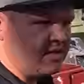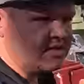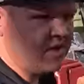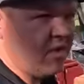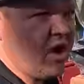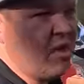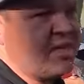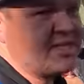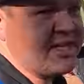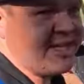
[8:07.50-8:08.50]
So
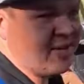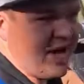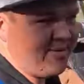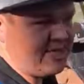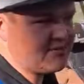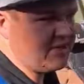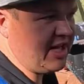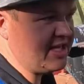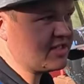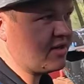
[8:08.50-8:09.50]
Owen's gonna grab his
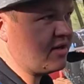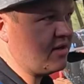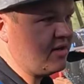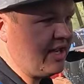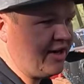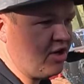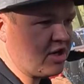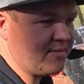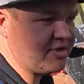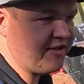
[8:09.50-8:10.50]
blazer and
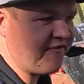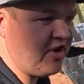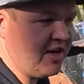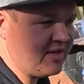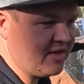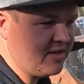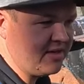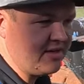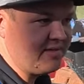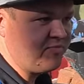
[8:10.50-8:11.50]
hook up to the front
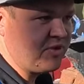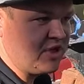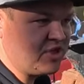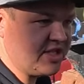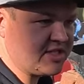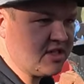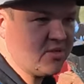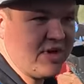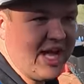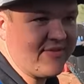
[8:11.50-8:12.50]
just so
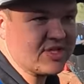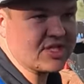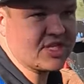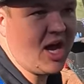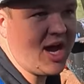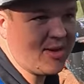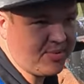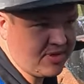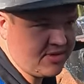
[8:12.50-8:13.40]
that we have a stop.